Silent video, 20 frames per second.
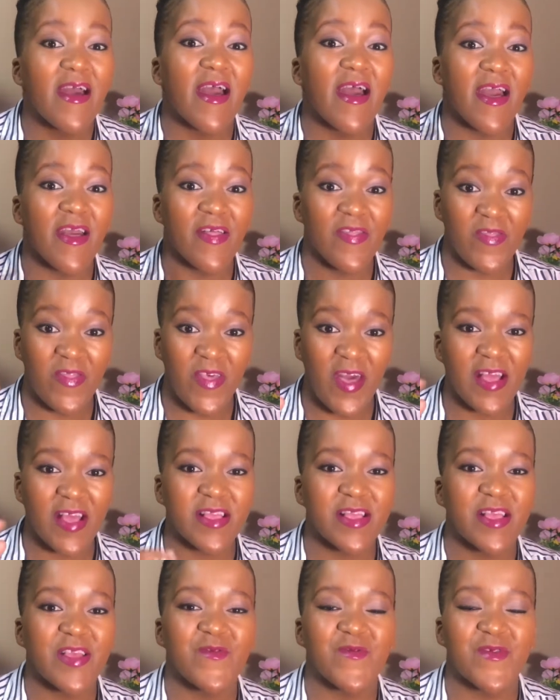And
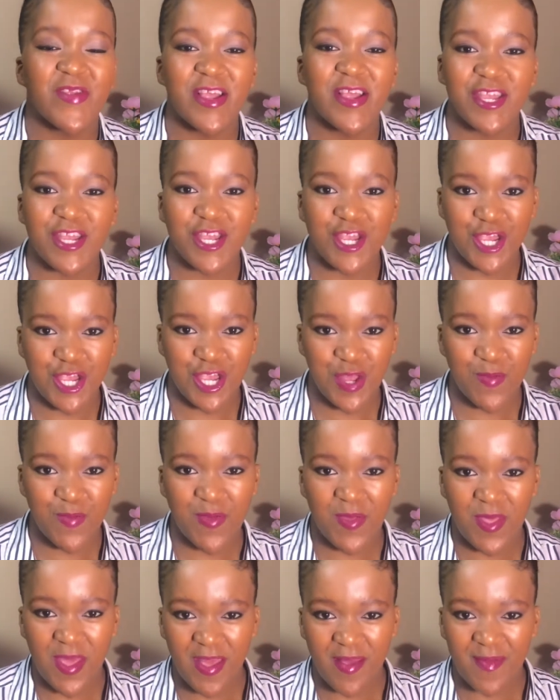that's relationship
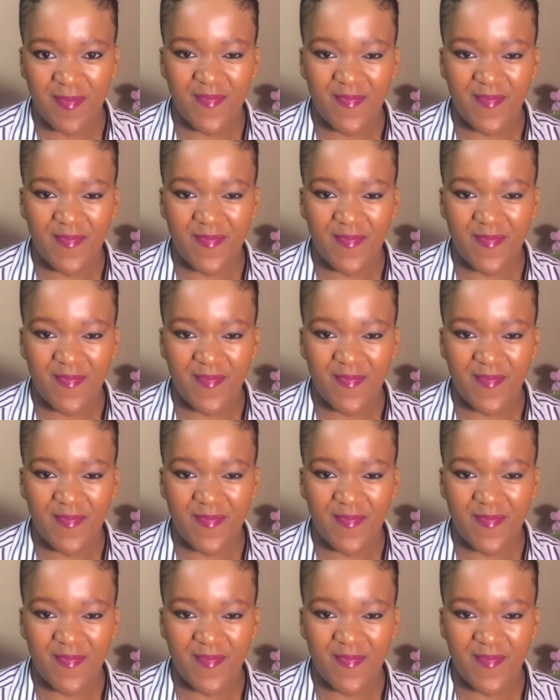there.